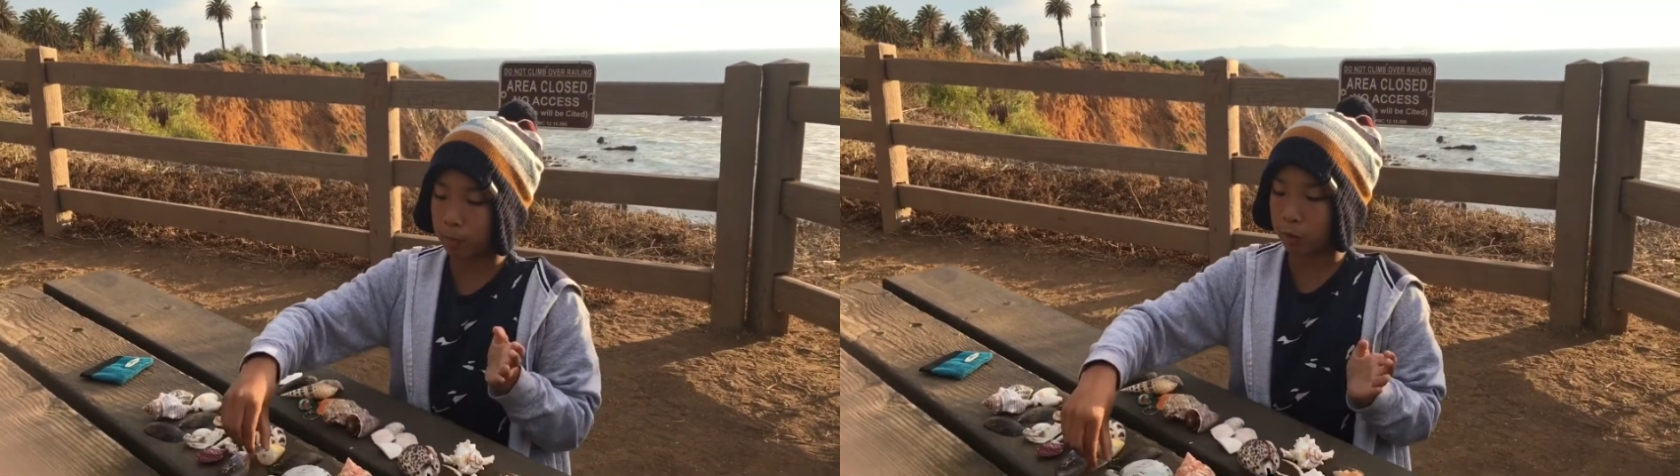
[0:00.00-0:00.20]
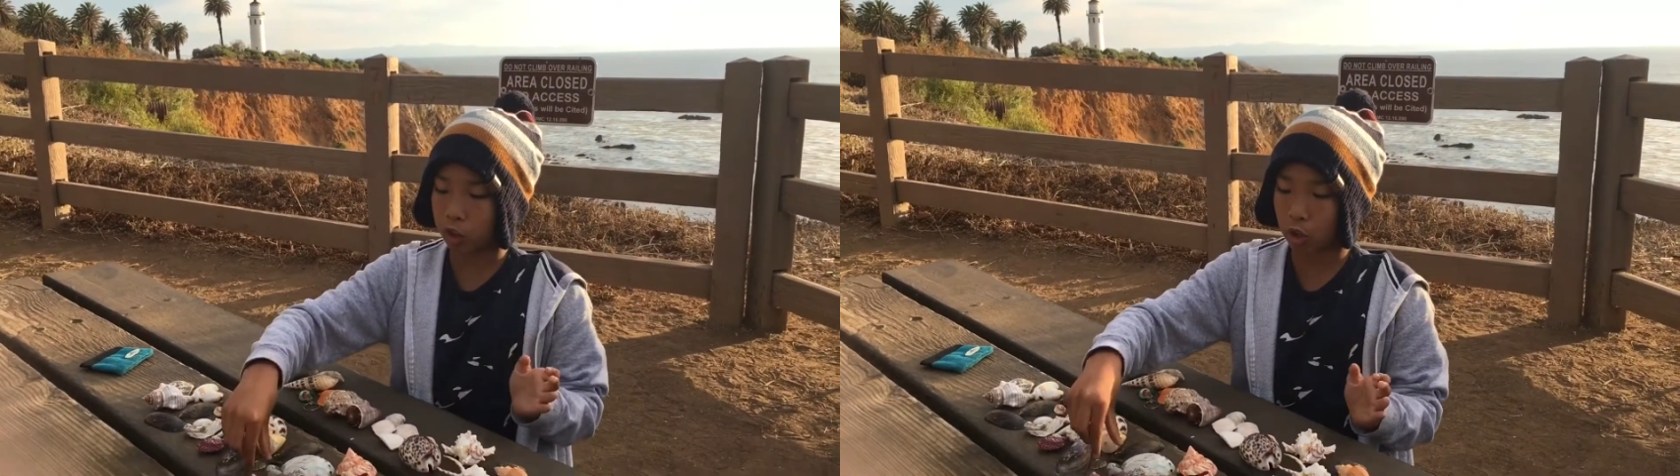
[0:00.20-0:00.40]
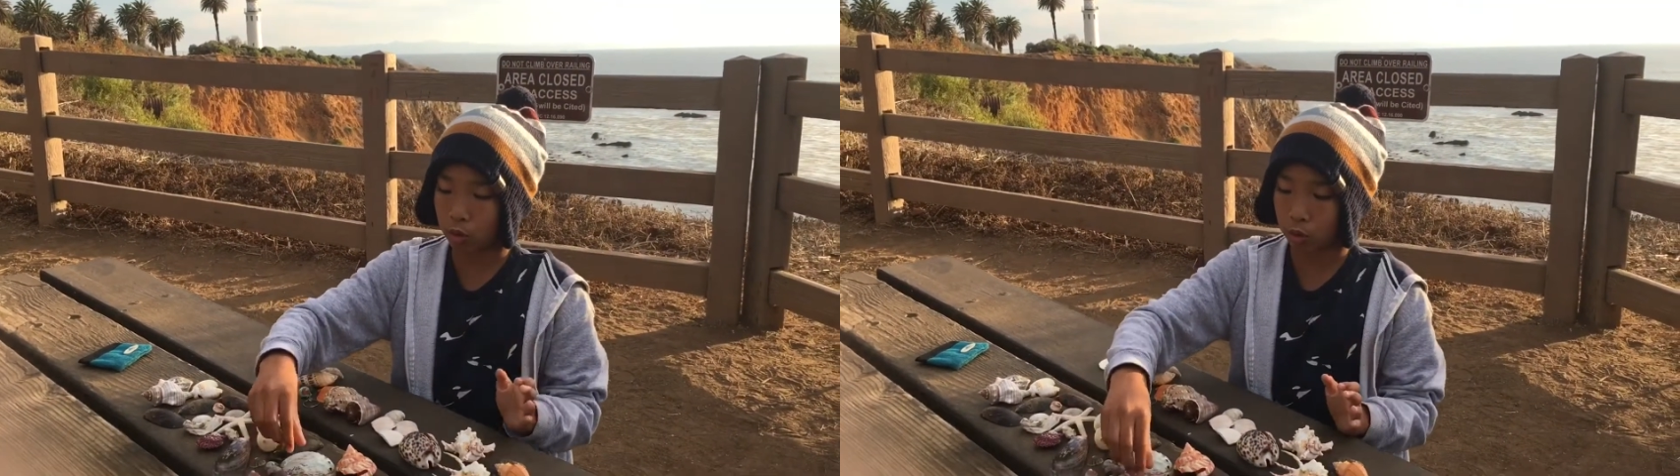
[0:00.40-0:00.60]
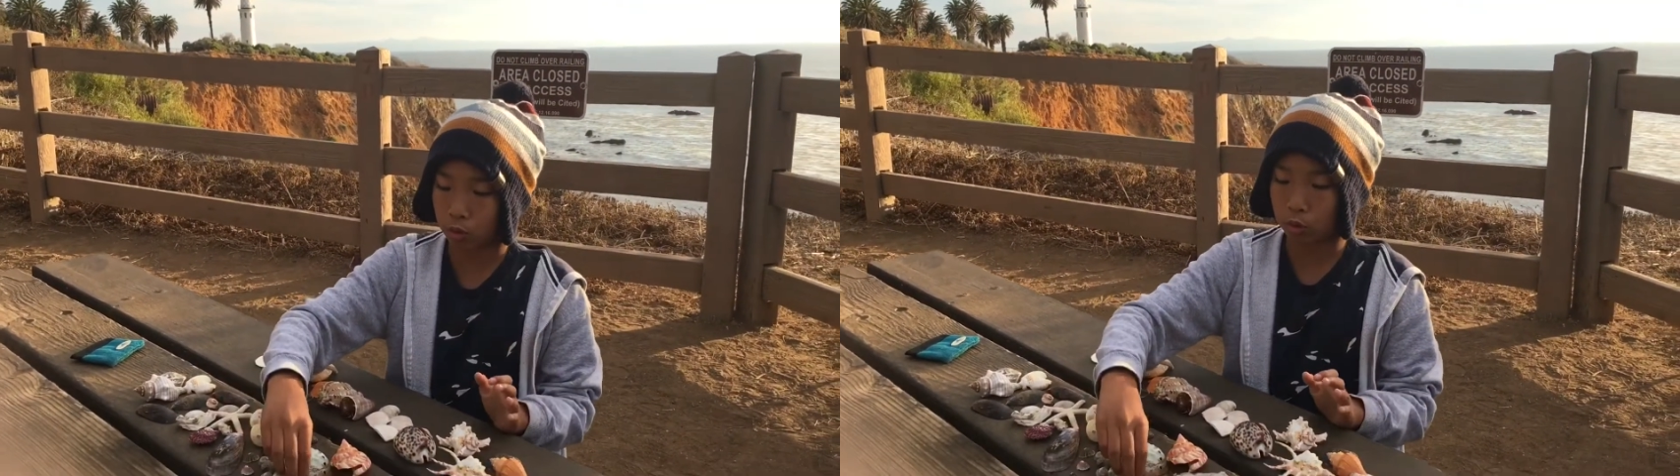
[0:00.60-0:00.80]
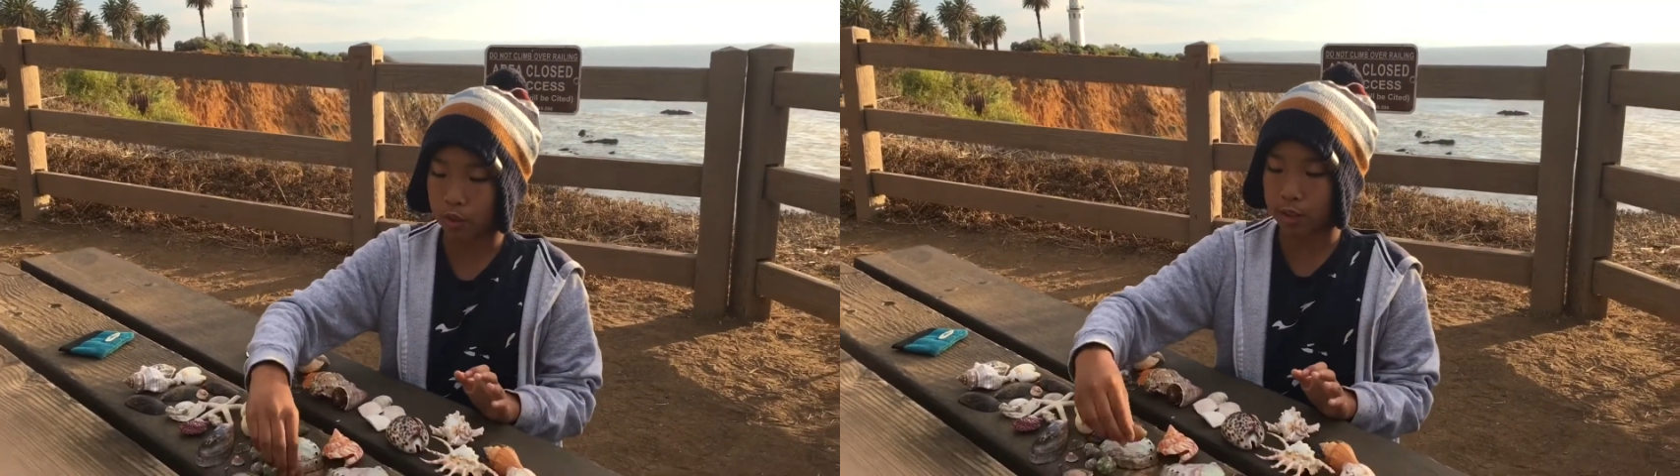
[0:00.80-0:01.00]
show
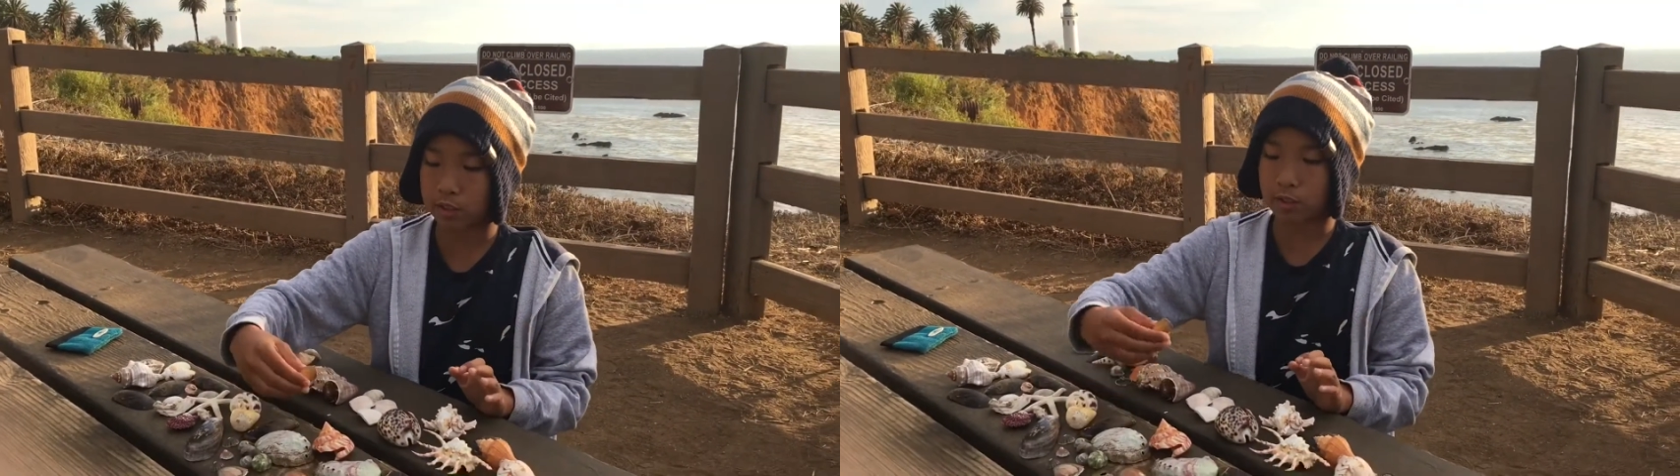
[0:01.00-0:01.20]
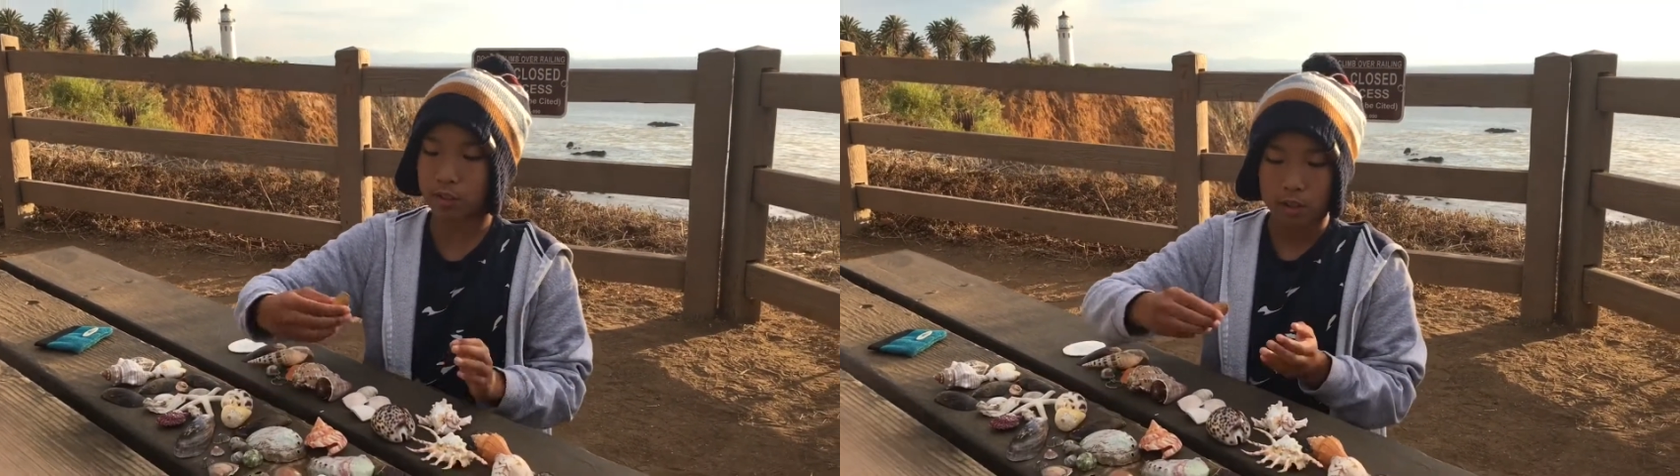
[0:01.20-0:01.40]
you is